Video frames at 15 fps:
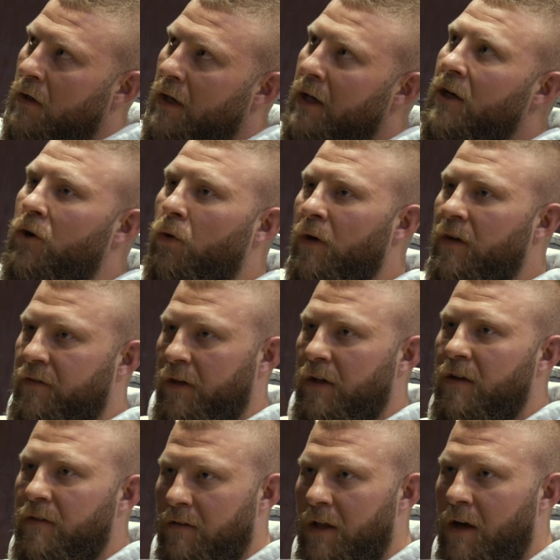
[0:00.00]
increasing
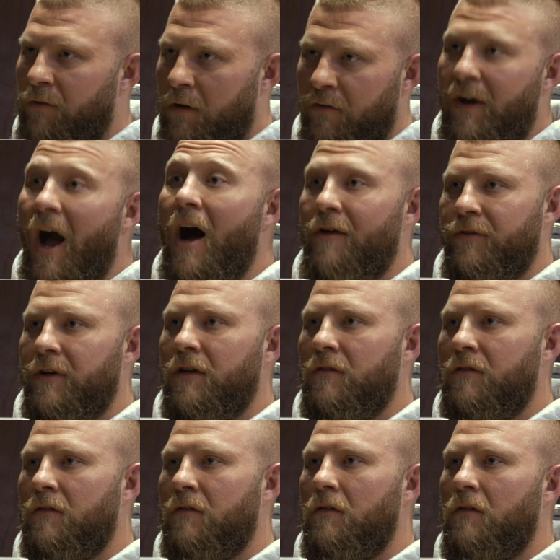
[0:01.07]
his level of
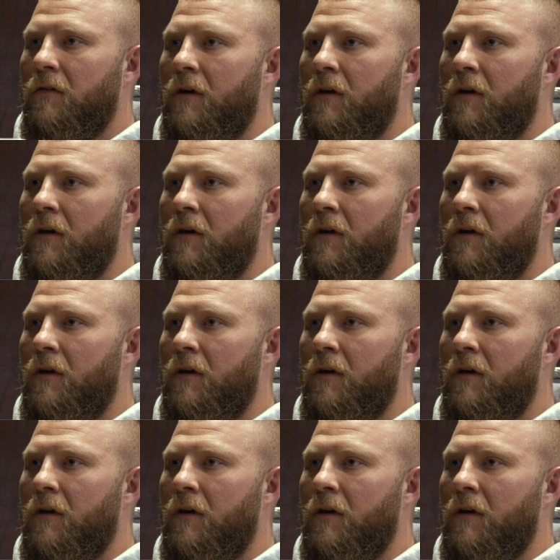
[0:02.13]
confidence.